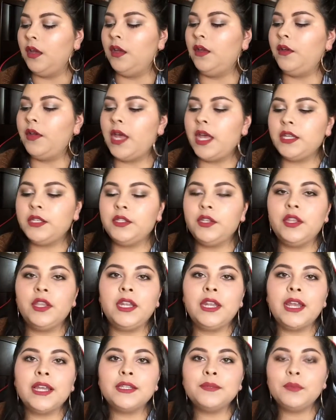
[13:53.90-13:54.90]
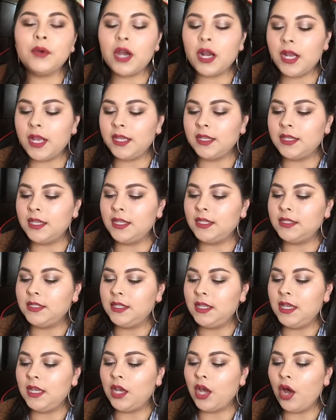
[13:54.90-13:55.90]
Okay, so the next product is
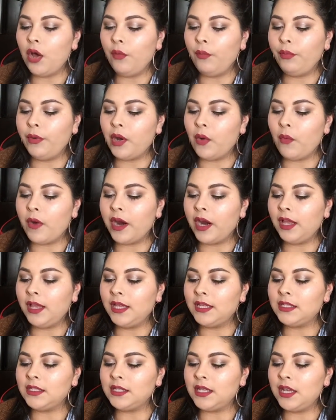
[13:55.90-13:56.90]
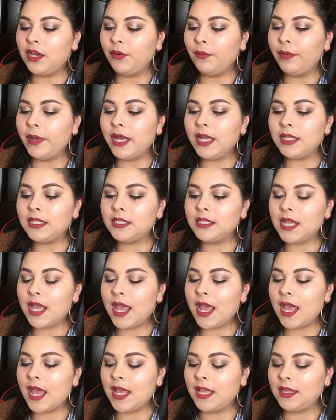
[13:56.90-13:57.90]
the Cobra wireless earbuds,
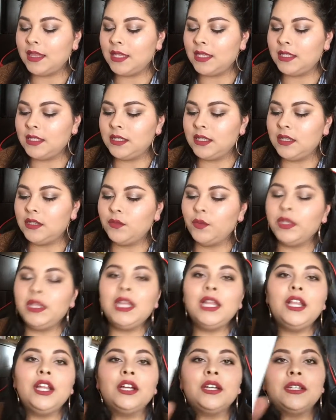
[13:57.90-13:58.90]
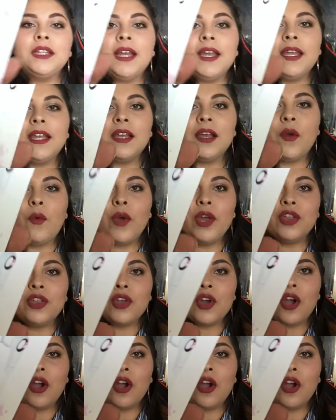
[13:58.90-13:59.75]
and this is what they look like, which